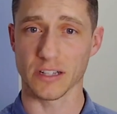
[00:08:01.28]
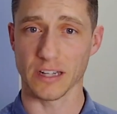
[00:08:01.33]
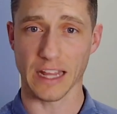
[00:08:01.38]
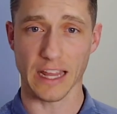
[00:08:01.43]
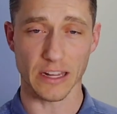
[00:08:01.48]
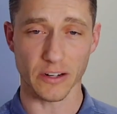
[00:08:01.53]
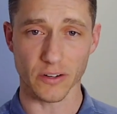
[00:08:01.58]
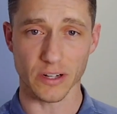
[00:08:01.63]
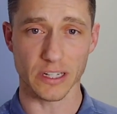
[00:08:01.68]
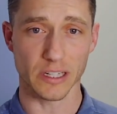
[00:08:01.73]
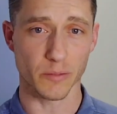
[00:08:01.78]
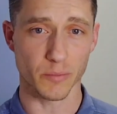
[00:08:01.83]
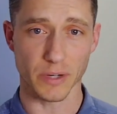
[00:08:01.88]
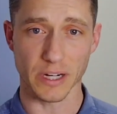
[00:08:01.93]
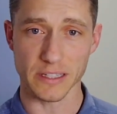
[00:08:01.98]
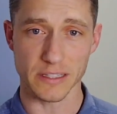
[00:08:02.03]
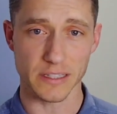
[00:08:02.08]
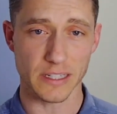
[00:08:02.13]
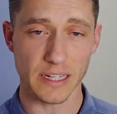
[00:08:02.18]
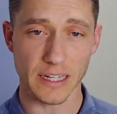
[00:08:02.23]
angry and
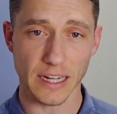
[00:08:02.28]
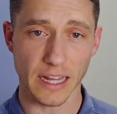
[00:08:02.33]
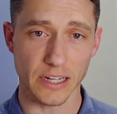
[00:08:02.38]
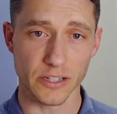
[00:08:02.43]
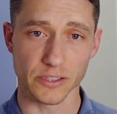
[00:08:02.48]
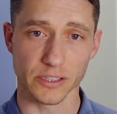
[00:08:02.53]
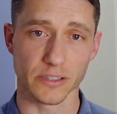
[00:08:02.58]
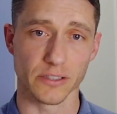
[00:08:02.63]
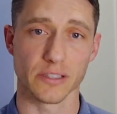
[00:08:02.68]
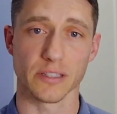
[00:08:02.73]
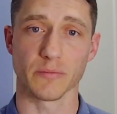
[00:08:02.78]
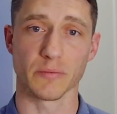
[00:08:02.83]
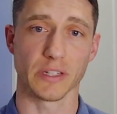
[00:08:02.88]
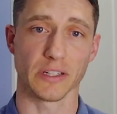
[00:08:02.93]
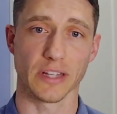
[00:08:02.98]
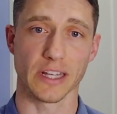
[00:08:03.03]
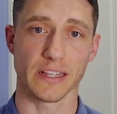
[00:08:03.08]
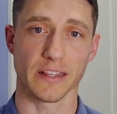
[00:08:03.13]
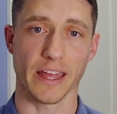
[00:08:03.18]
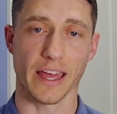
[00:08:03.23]
depressed teenager or something
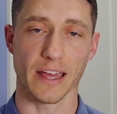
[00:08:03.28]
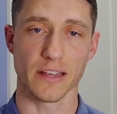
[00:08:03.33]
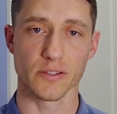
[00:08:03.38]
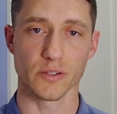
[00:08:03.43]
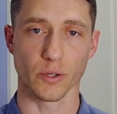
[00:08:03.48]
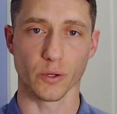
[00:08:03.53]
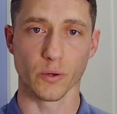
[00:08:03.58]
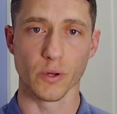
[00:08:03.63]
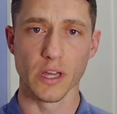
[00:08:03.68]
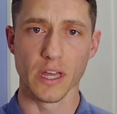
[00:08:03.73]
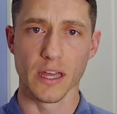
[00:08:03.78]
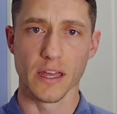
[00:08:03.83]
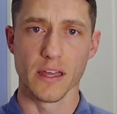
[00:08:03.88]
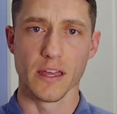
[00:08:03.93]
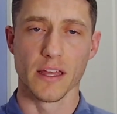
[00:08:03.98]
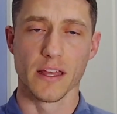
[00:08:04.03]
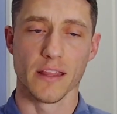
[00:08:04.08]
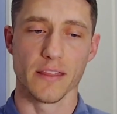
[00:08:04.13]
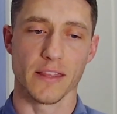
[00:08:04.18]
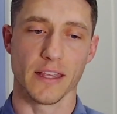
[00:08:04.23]
like that. So
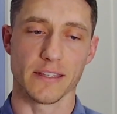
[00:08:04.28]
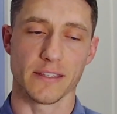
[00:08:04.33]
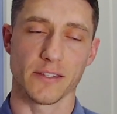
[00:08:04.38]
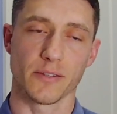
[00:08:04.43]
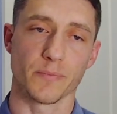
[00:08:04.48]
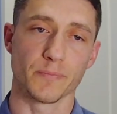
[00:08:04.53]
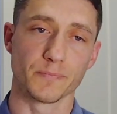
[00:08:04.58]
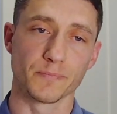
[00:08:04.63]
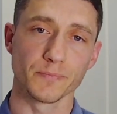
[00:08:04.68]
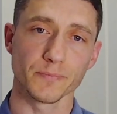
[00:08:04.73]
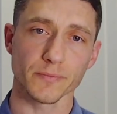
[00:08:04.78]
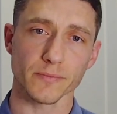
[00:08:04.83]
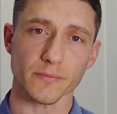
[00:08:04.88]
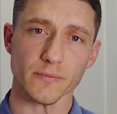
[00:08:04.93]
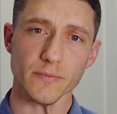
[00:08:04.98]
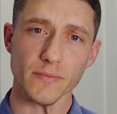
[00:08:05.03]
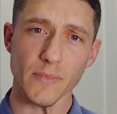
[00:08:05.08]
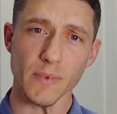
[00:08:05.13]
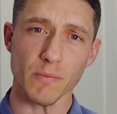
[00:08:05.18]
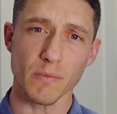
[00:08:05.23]
this
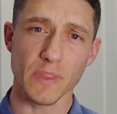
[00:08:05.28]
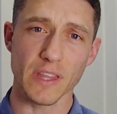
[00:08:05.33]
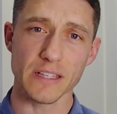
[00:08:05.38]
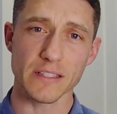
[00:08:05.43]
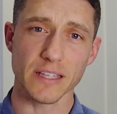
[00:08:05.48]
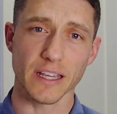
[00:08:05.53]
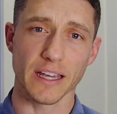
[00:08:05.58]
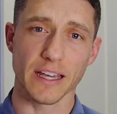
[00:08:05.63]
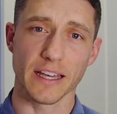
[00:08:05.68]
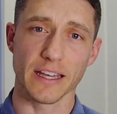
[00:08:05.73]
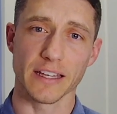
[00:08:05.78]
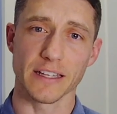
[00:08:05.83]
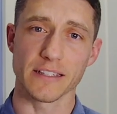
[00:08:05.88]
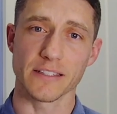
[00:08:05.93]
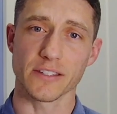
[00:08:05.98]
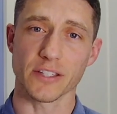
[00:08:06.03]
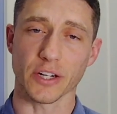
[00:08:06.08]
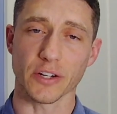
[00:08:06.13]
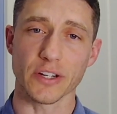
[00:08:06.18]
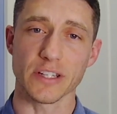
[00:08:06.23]

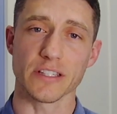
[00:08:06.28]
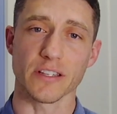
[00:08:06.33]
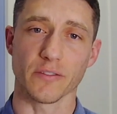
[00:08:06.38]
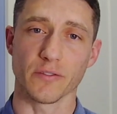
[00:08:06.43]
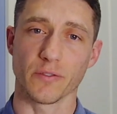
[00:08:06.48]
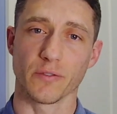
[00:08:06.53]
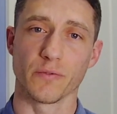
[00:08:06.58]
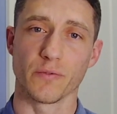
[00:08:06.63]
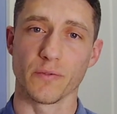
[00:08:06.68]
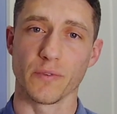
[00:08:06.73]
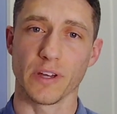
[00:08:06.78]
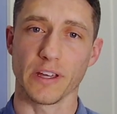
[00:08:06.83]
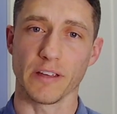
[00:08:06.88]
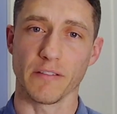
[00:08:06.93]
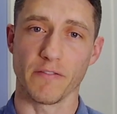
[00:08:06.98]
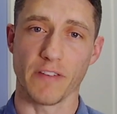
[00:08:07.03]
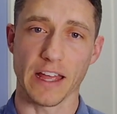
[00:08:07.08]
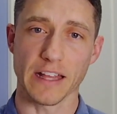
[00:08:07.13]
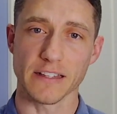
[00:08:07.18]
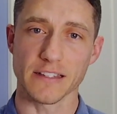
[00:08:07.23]
series of
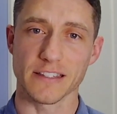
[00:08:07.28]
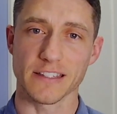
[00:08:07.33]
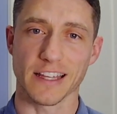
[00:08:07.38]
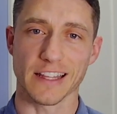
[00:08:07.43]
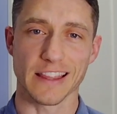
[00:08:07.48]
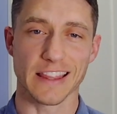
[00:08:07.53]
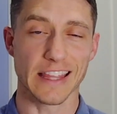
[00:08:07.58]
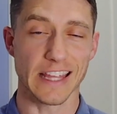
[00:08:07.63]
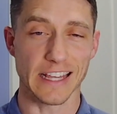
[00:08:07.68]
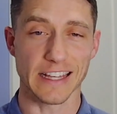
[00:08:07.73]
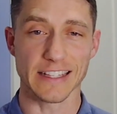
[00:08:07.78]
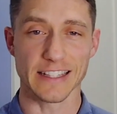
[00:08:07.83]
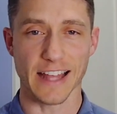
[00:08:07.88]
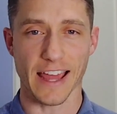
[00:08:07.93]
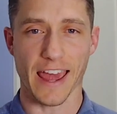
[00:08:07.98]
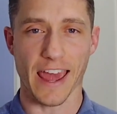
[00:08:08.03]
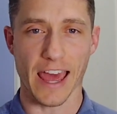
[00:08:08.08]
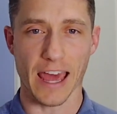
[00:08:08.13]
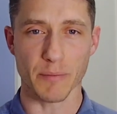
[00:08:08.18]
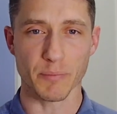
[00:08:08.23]
events and things
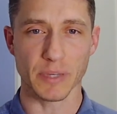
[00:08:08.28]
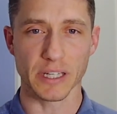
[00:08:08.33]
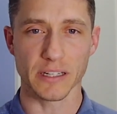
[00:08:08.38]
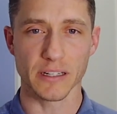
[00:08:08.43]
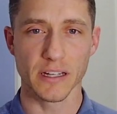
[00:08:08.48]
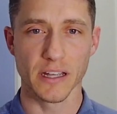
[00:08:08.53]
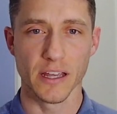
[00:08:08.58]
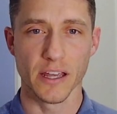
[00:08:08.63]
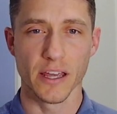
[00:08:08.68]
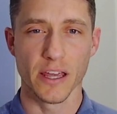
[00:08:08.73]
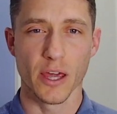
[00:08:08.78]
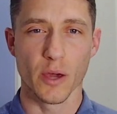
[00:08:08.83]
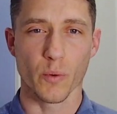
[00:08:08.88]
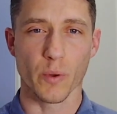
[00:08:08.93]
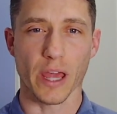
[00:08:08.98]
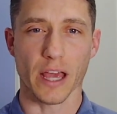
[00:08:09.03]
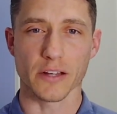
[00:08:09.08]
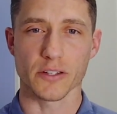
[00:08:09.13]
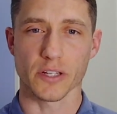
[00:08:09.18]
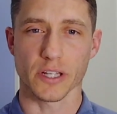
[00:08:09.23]
that happen,
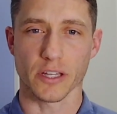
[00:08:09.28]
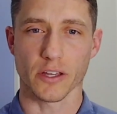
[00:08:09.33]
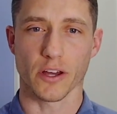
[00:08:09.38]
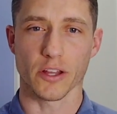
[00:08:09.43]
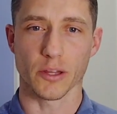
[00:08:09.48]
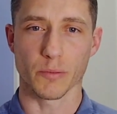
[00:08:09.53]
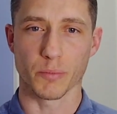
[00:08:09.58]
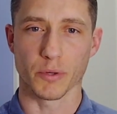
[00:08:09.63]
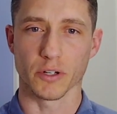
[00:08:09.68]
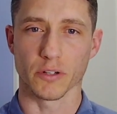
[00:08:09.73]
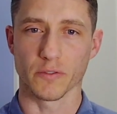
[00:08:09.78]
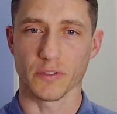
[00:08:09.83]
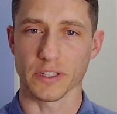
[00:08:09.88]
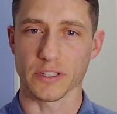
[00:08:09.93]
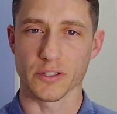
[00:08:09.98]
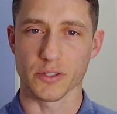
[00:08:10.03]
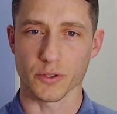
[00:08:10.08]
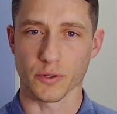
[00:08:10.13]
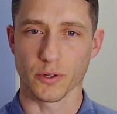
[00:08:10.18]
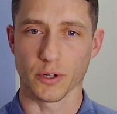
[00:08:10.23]
we actually call the
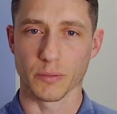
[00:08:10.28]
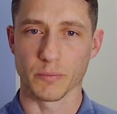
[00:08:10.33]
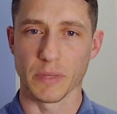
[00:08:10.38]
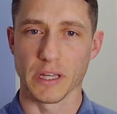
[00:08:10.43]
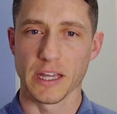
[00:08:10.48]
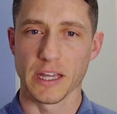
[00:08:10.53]
perfect storm.